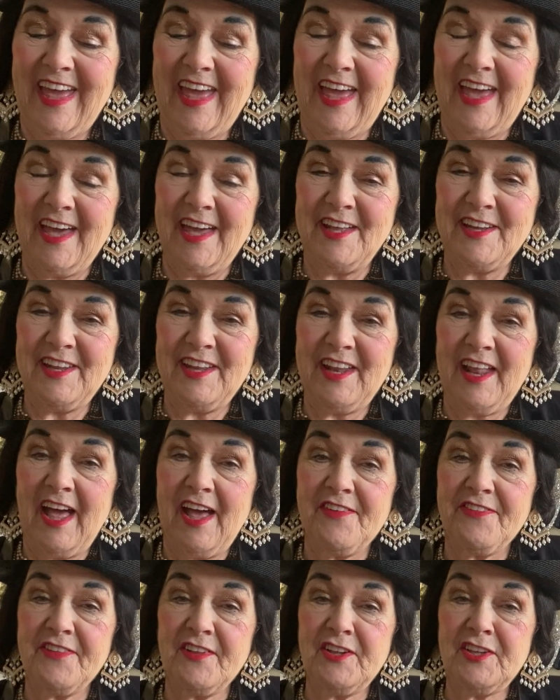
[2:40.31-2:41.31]
And it
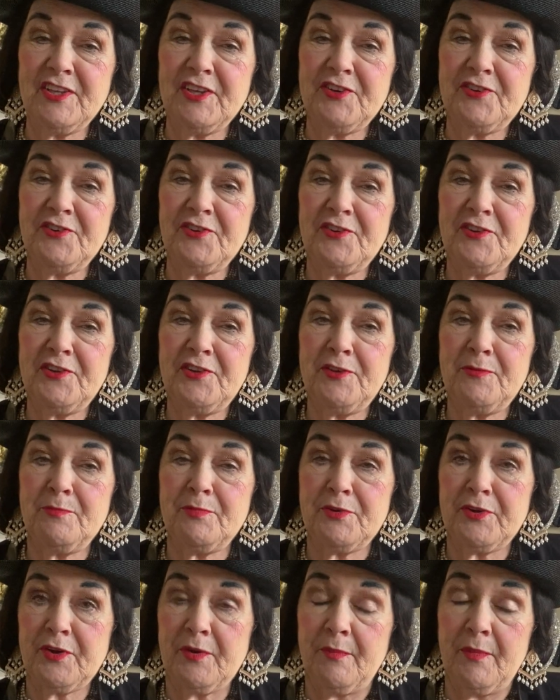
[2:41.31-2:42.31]
has a little
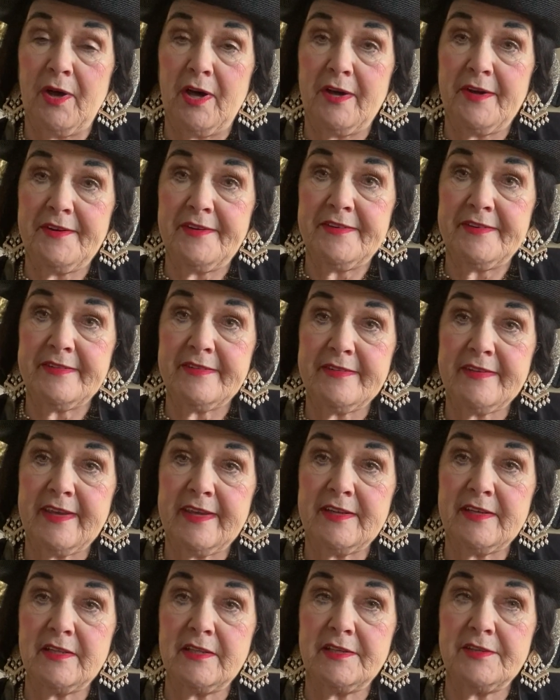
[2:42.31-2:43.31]
bergamot
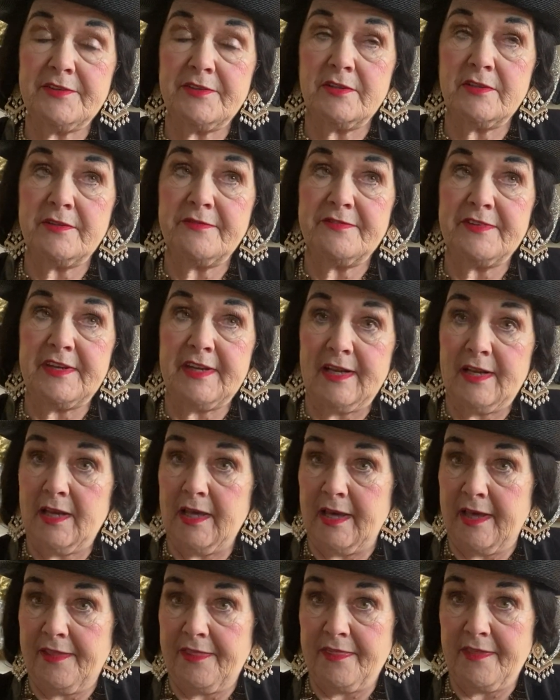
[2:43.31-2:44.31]
and a little
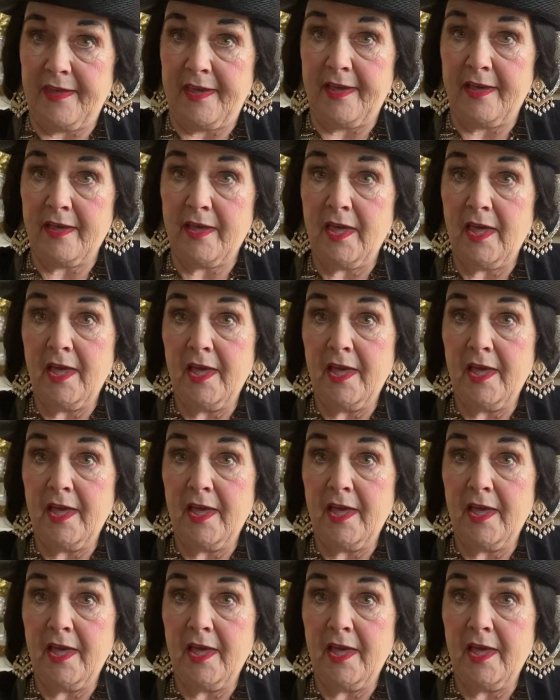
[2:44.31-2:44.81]
vanilla, I think.